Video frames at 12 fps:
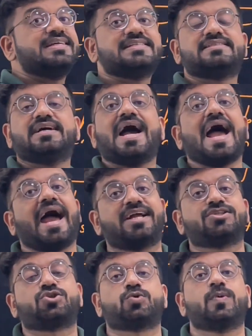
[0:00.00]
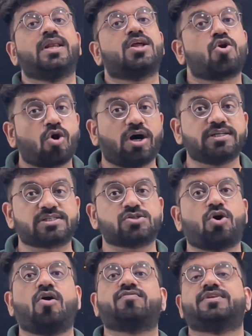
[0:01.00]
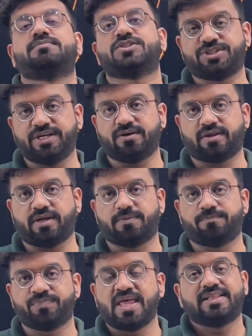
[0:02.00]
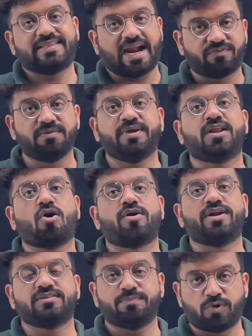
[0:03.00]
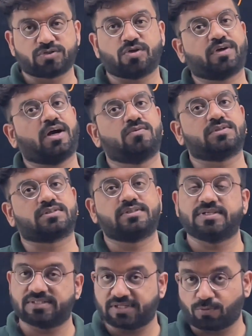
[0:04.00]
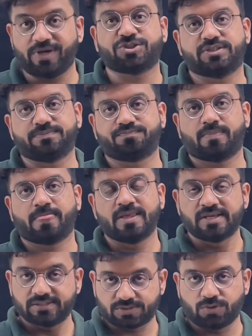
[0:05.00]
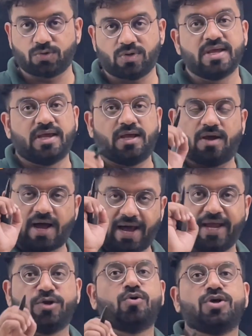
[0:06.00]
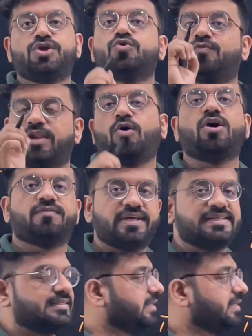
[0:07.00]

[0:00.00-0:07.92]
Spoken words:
is the actual cost of the machinery that will be recorded in the books of accounts? This is the question. So I know you will always